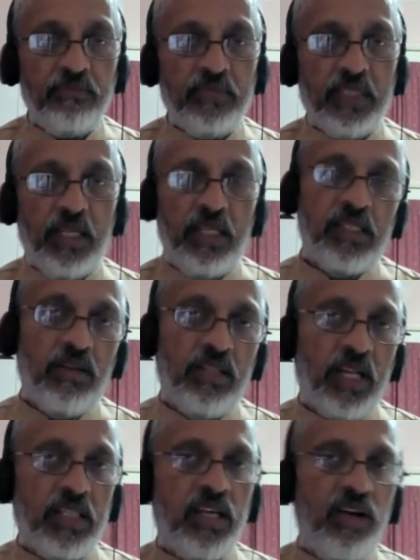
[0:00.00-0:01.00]
And so
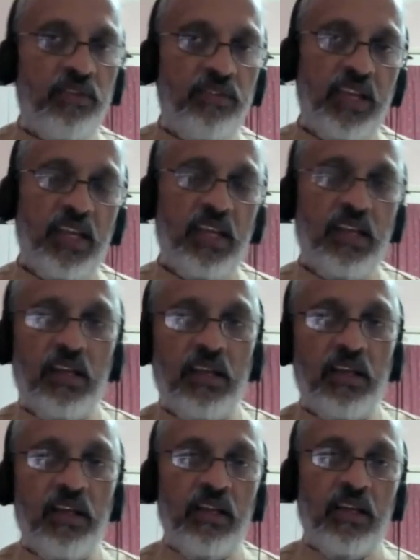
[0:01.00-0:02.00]
that's how we
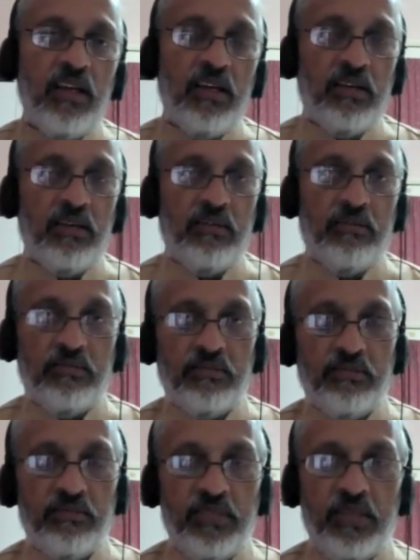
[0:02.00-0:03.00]

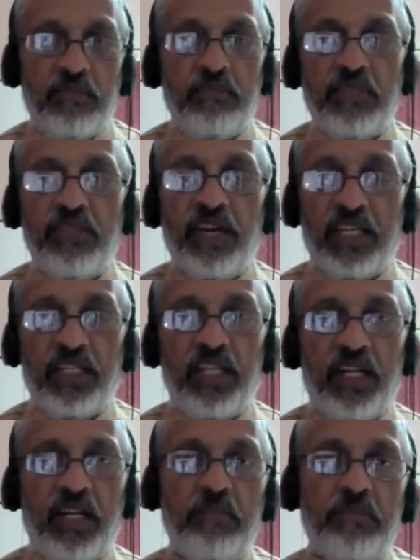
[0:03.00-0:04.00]
divided
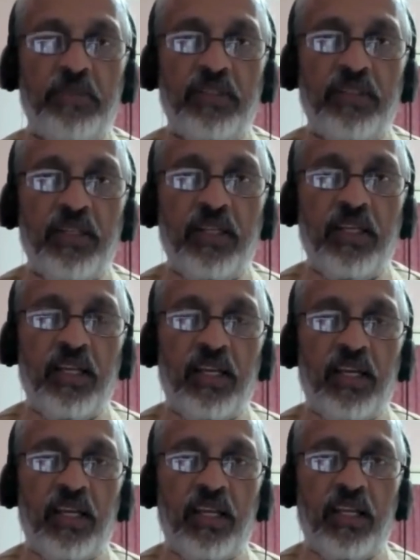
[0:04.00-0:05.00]
that up.
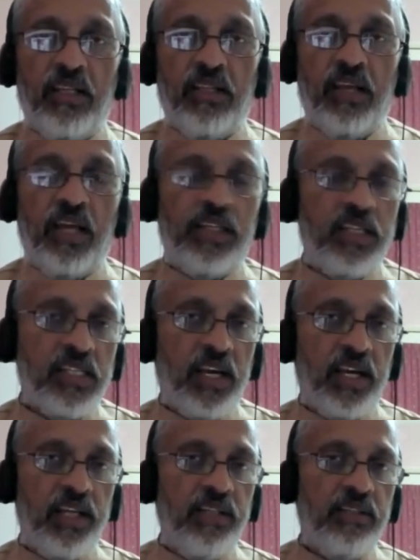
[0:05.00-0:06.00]
And then the other
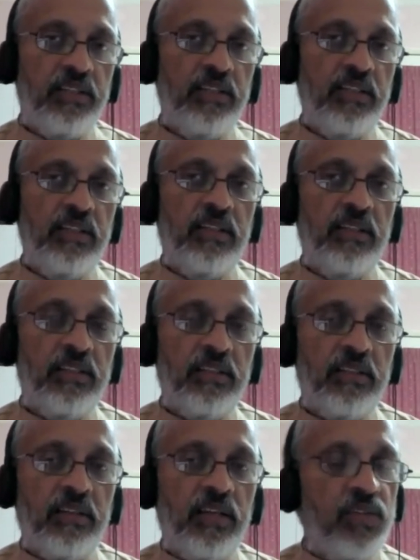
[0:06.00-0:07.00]
side,
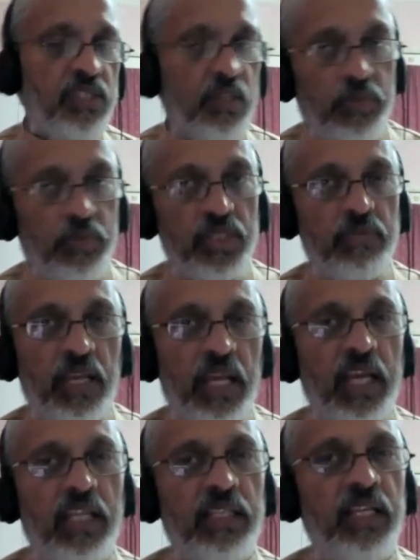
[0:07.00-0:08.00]
it was supposed to be
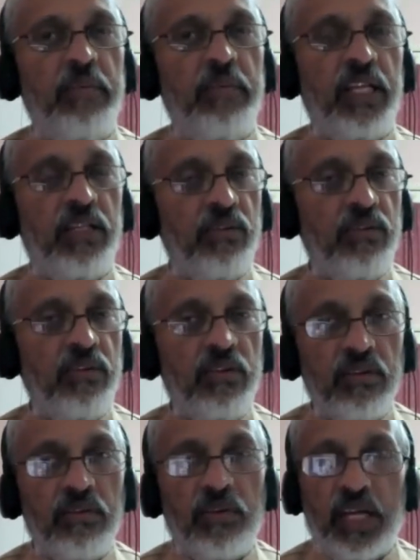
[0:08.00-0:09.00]
like that, but I don't
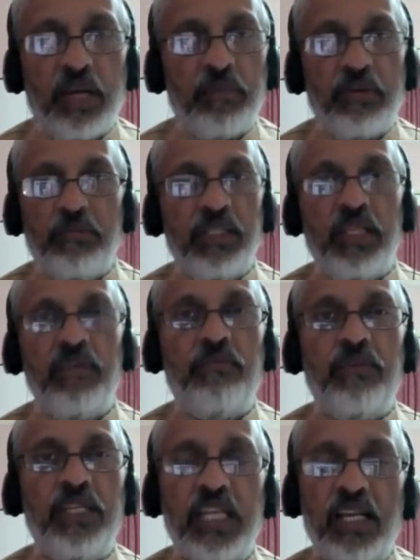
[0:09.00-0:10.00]
know what happened. But they were
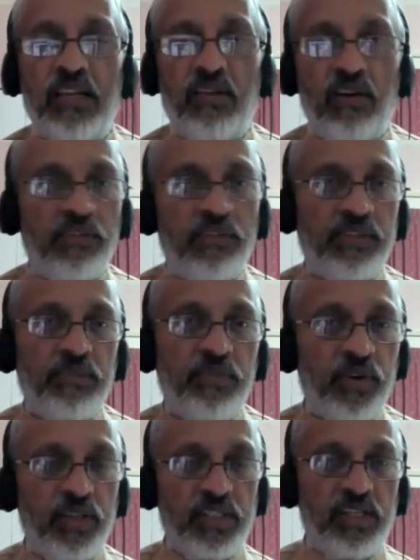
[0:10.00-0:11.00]
basically all of them
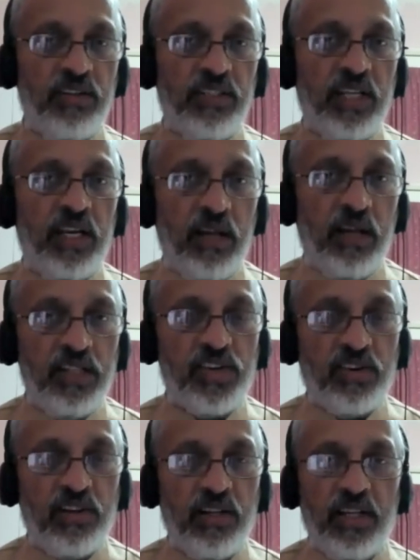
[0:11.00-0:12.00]
focusing on the
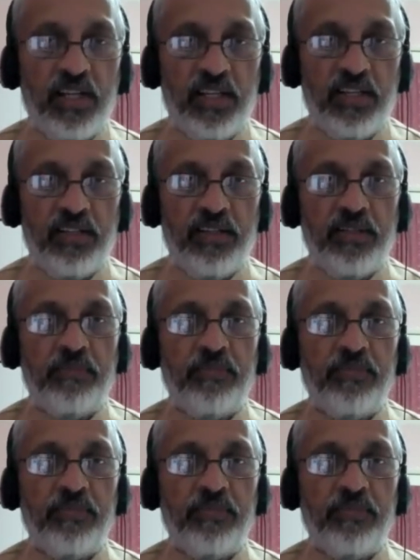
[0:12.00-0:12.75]
cultural and